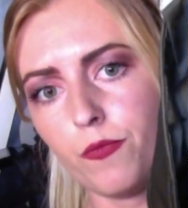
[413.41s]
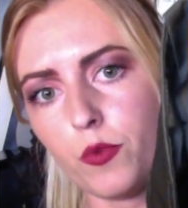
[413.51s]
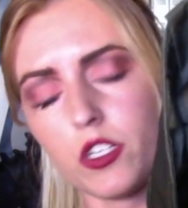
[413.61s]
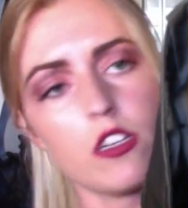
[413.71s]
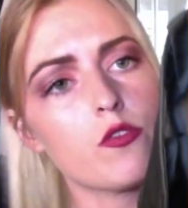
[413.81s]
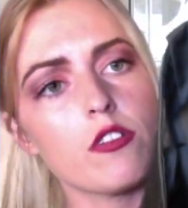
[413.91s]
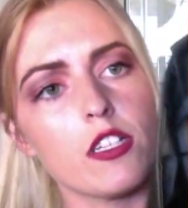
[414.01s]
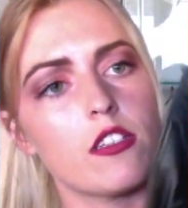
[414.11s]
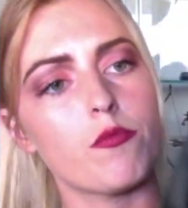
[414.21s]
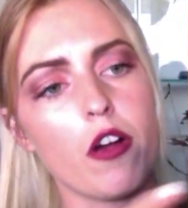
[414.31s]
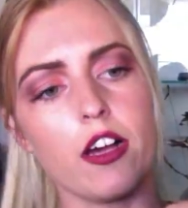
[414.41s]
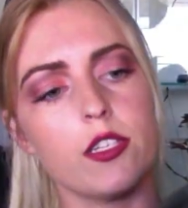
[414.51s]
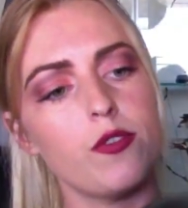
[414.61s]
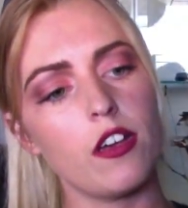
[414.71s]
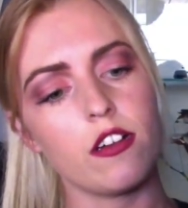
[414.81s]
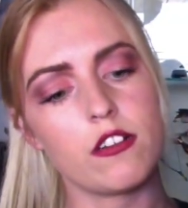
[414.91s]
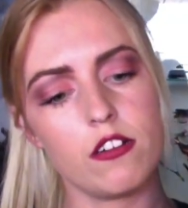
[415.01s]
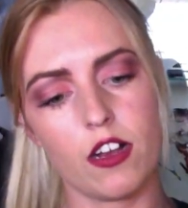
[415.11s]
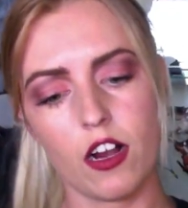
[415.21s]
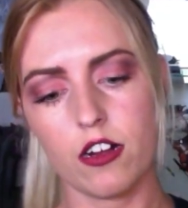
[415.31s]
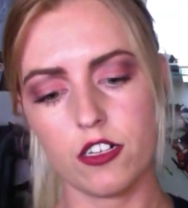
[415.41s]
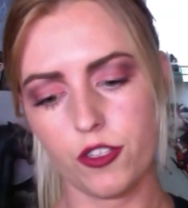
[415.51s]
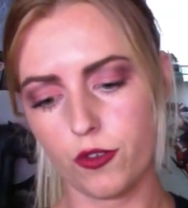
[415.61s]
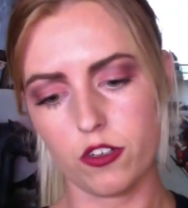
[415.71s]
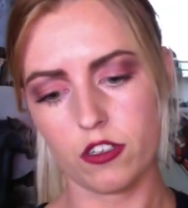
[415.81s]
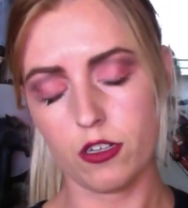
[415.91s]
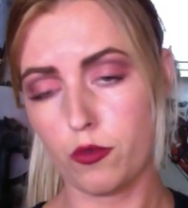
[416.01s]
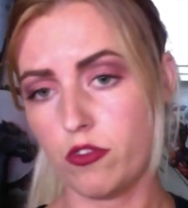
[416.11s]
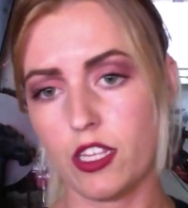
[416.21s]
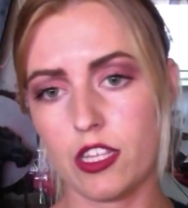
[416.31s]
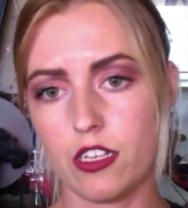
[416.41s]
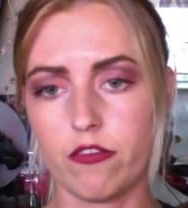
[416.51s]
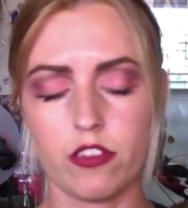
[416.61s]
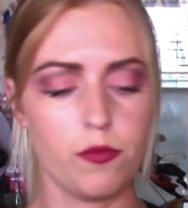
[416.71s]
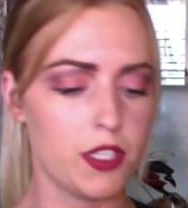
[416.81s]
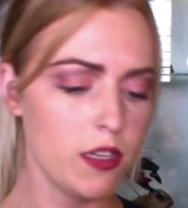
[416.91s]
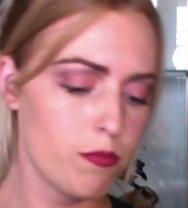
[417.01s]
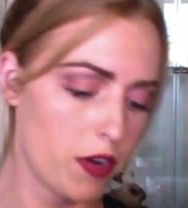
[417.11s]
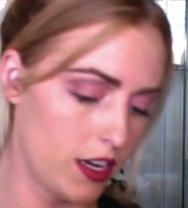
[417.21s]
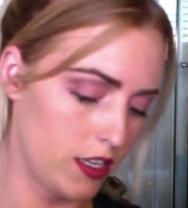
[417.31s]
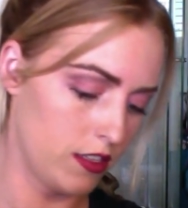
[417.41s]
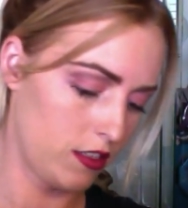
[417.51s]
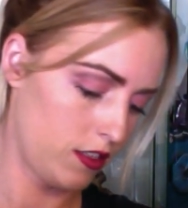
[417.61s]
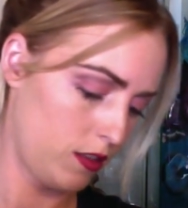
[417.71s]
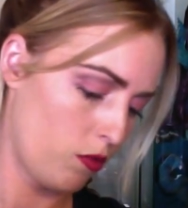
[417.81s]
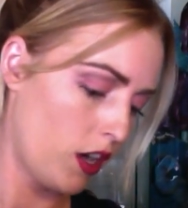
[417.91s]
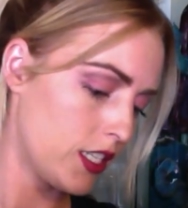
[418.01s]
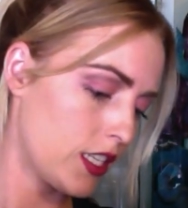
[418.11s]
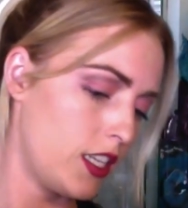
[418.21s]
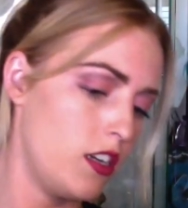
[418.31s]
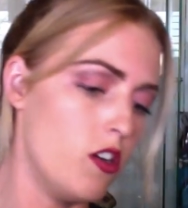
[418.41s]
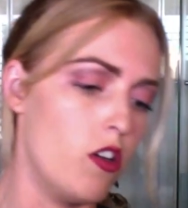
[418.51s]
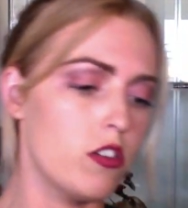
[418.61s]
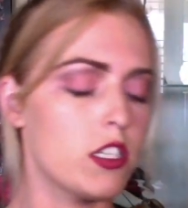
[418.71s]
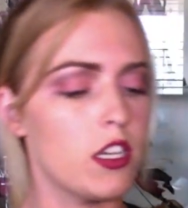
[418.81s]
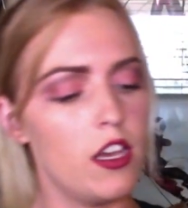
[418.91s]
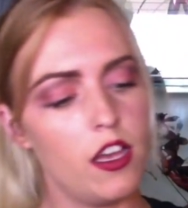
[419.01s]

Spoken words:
which I was really surprised with. I kind of just thought it was going to be really thin and flimsy, but it's surprisingly not.